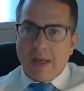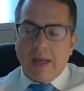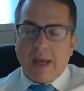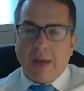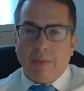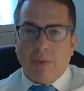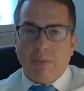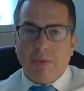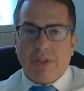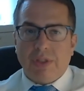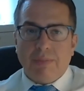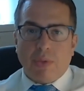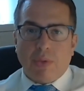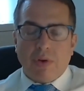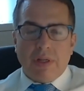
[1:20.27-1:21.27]
And what was
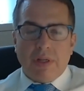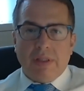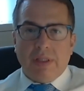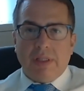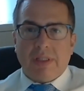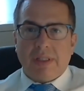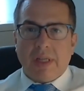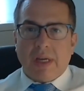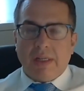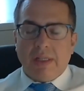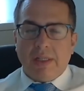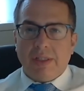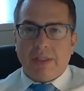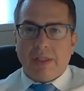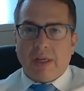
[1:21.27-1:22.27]
important in these
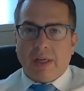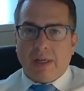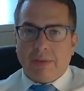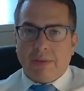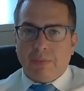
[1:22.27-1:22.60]
studies, uh,